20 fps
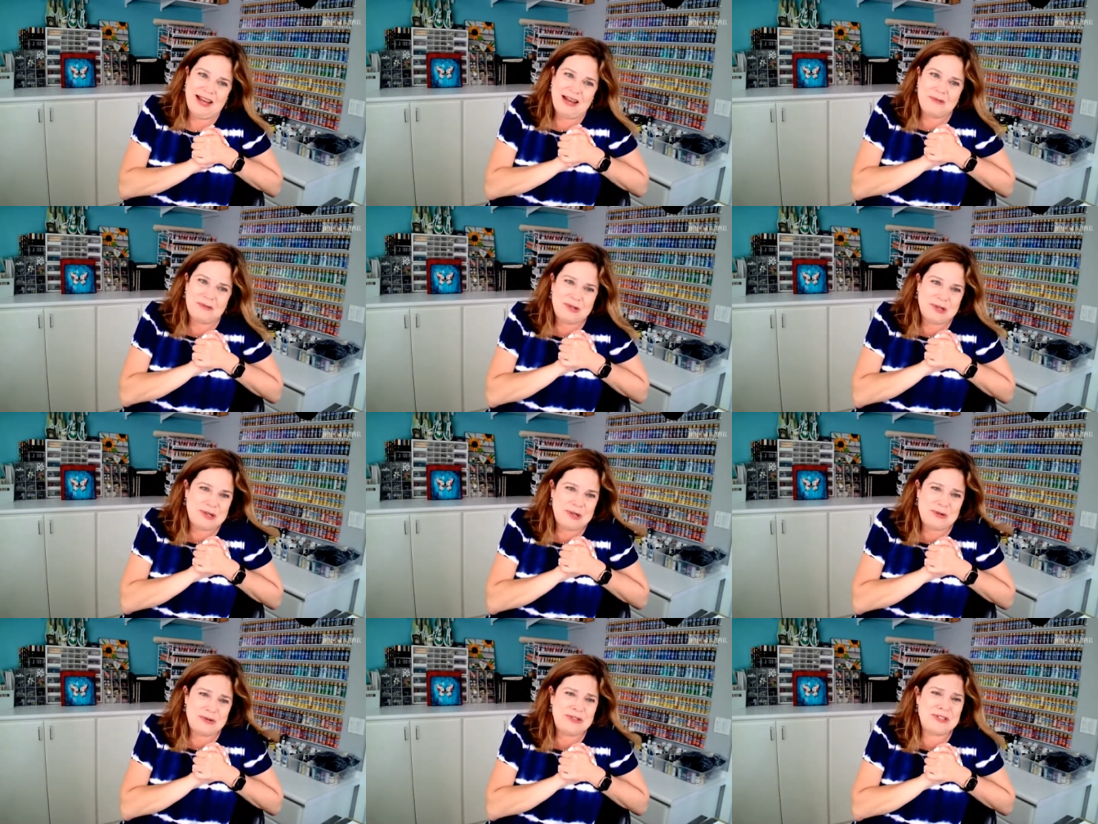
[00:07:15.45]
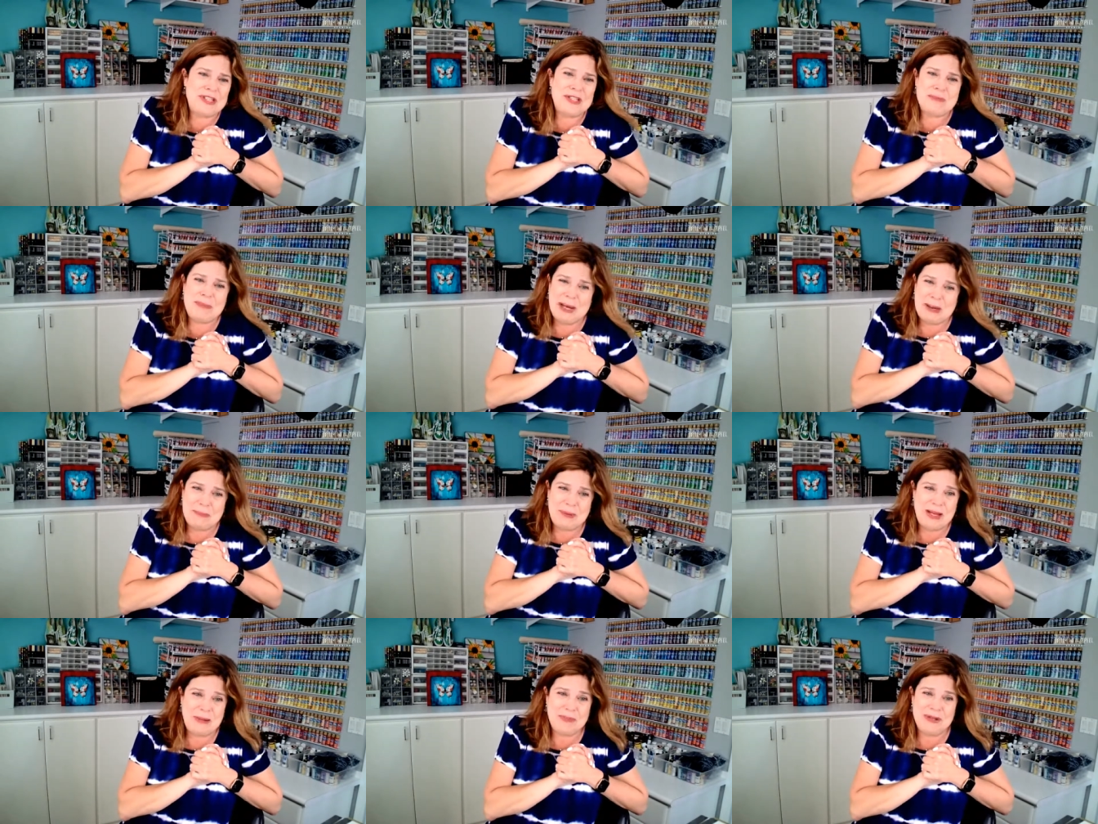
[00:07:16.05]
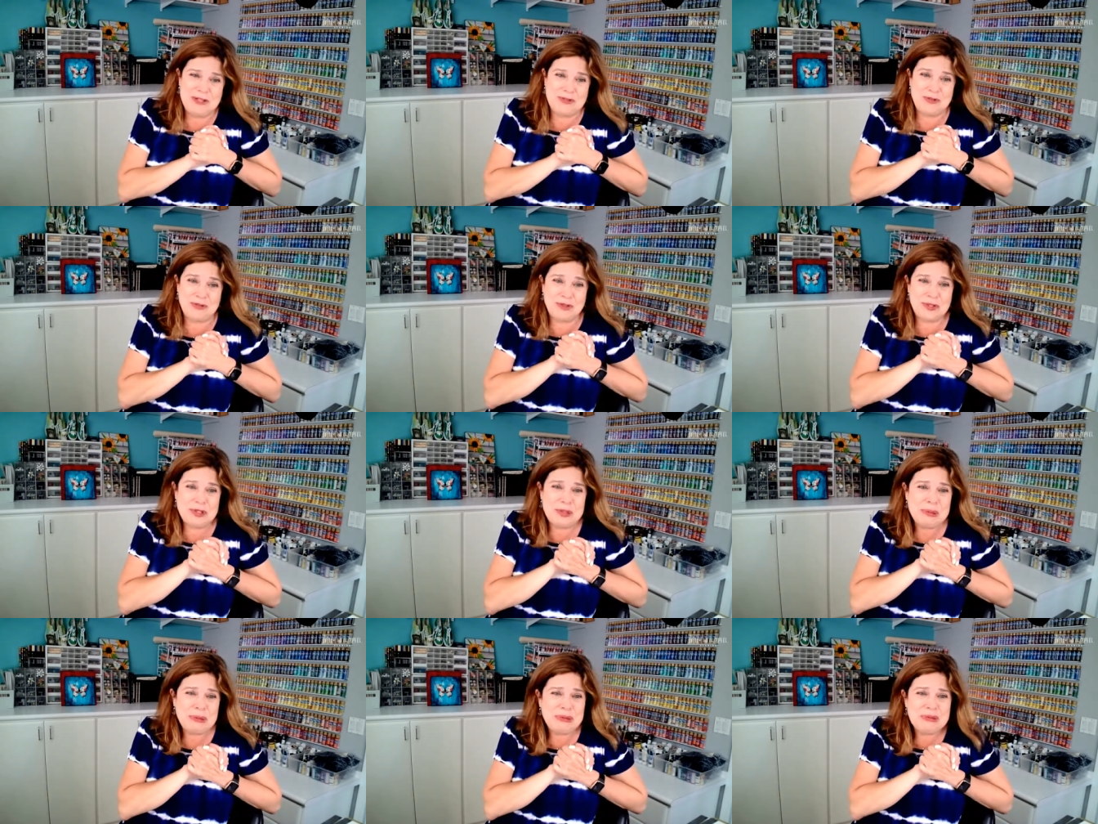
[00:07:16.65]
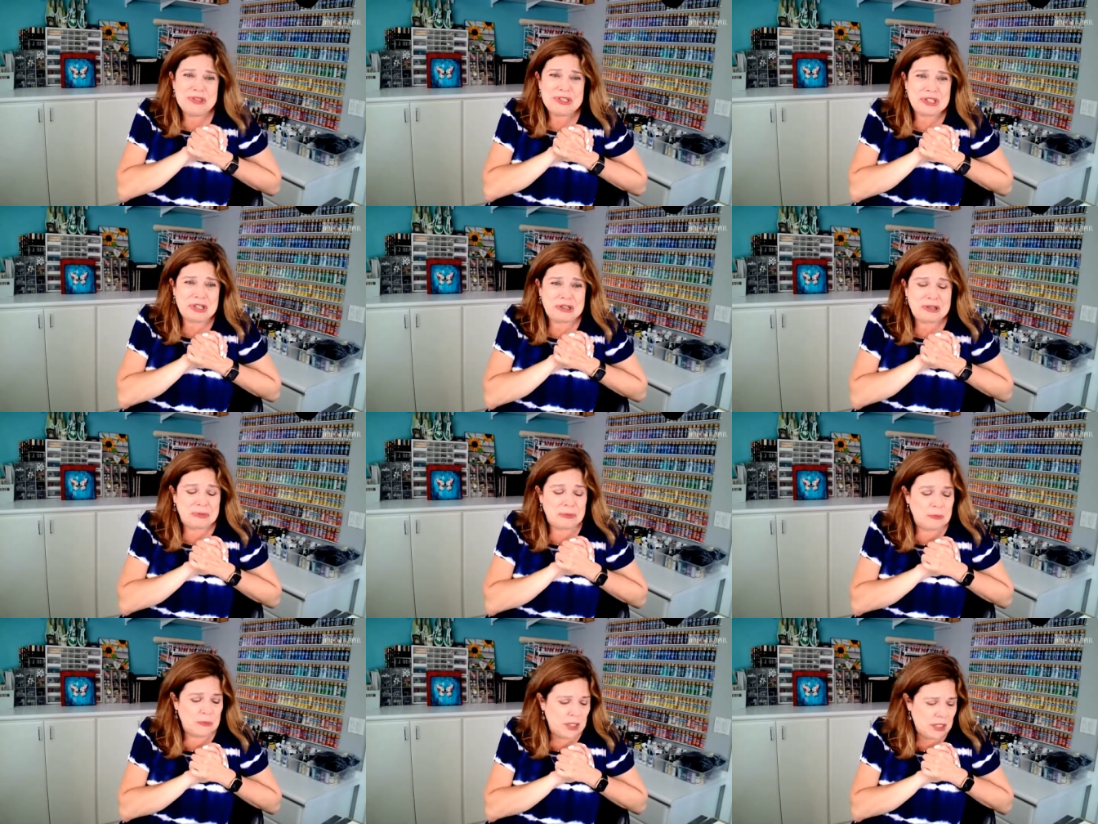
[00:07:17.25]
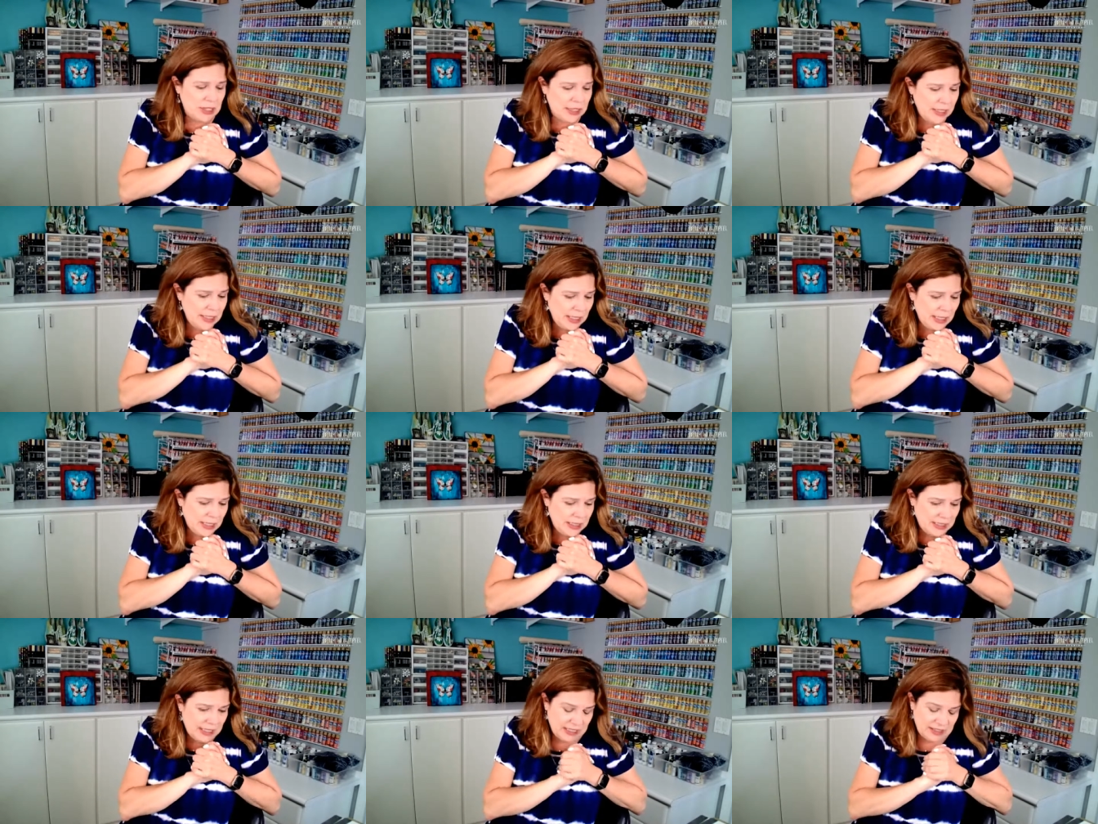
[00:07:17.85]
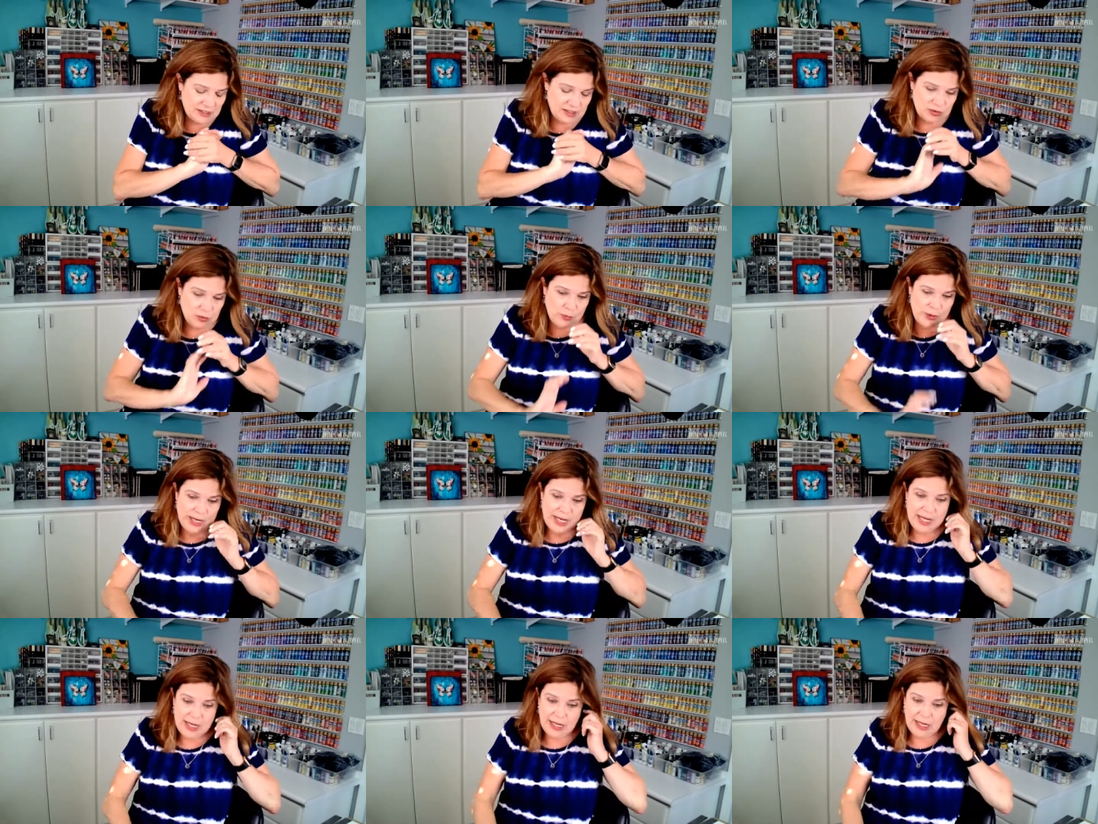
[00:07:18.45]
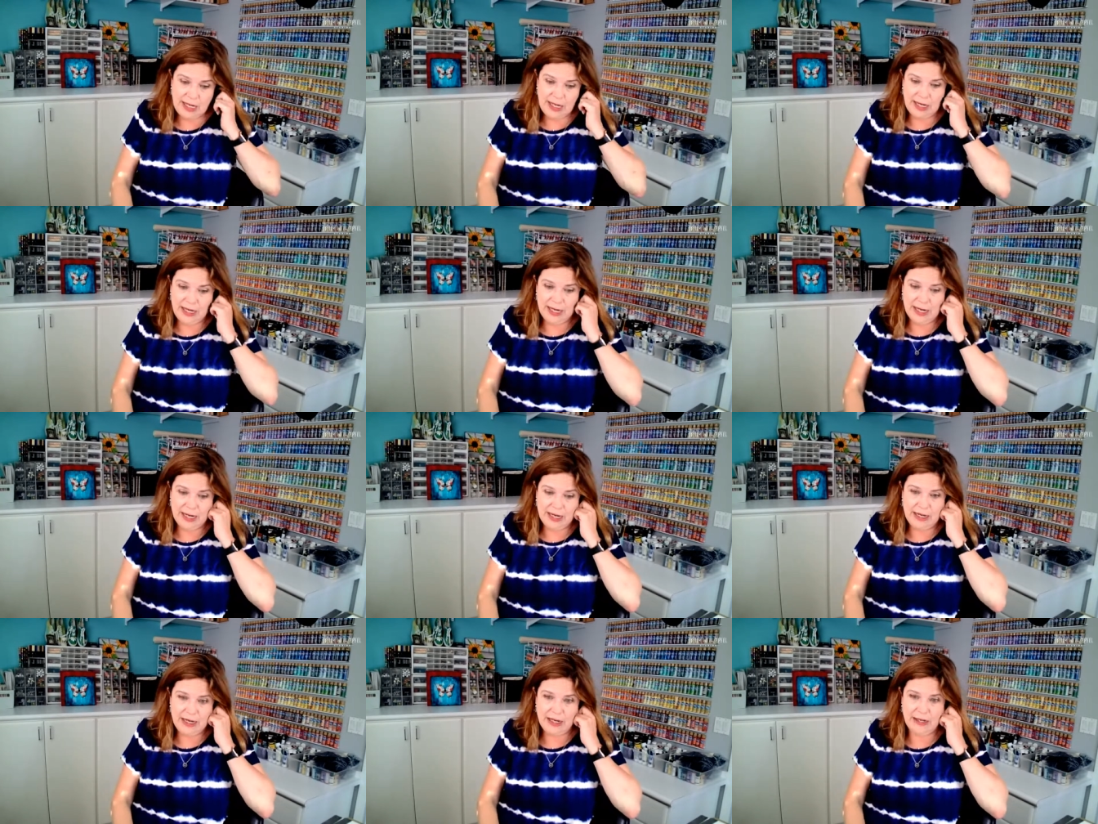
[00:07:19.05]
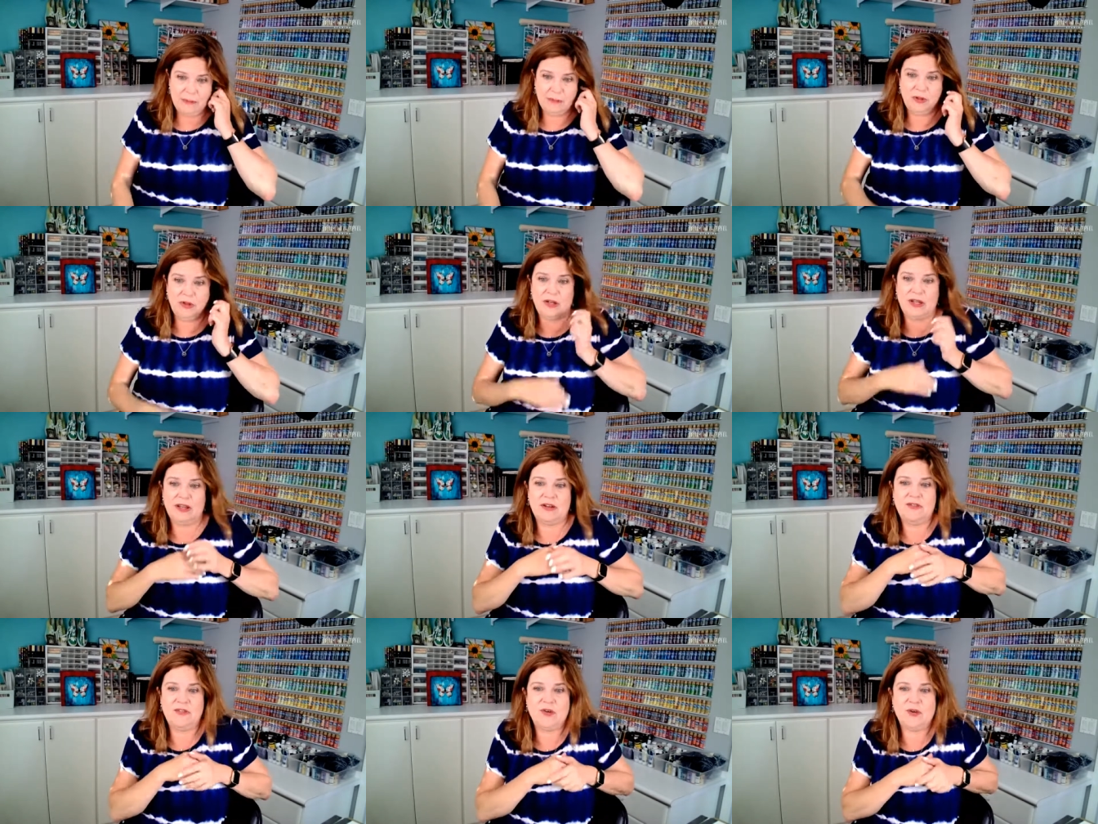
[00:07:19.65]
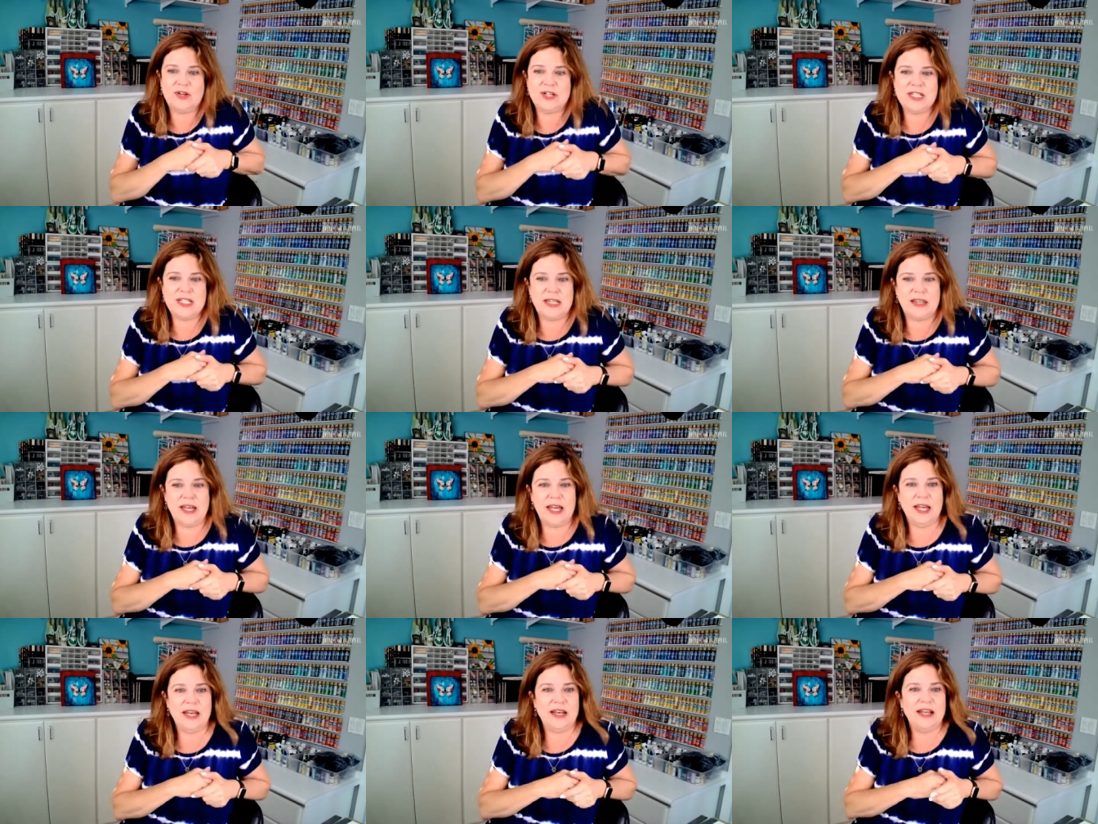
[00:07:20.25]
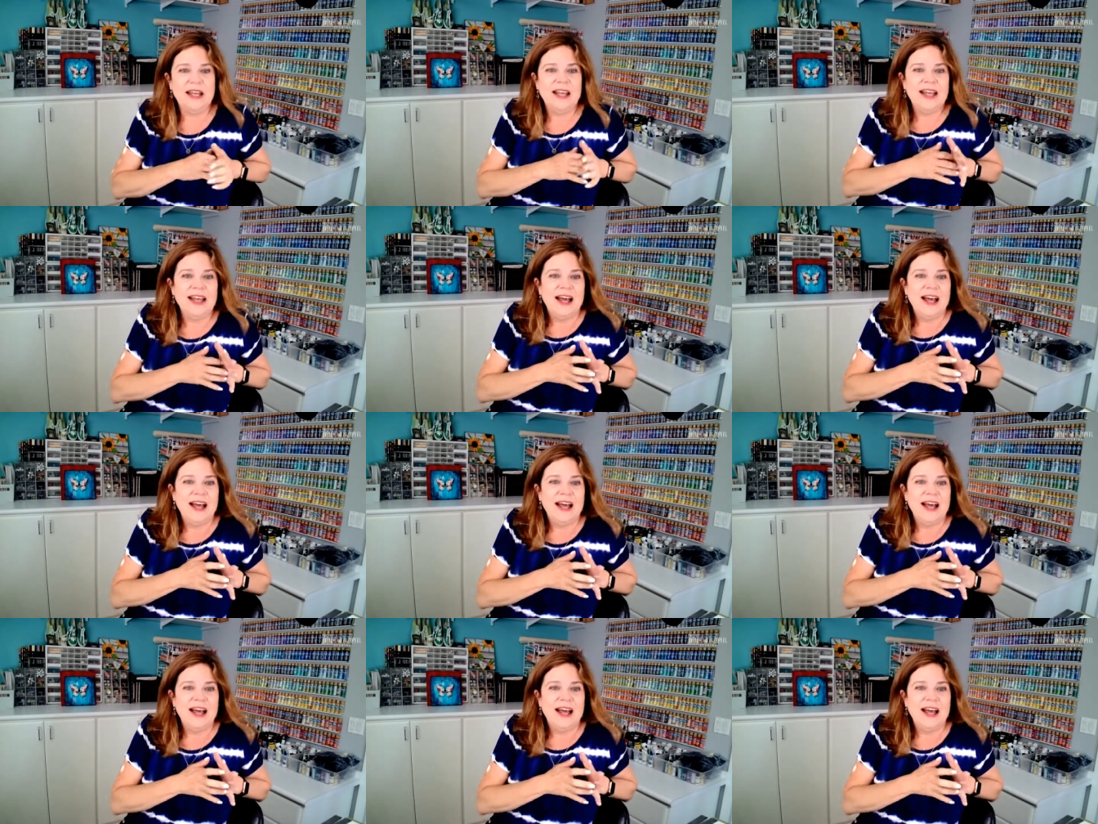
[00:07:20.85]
I will go see my baby Drew turn one next week, and I'm looking forward to that.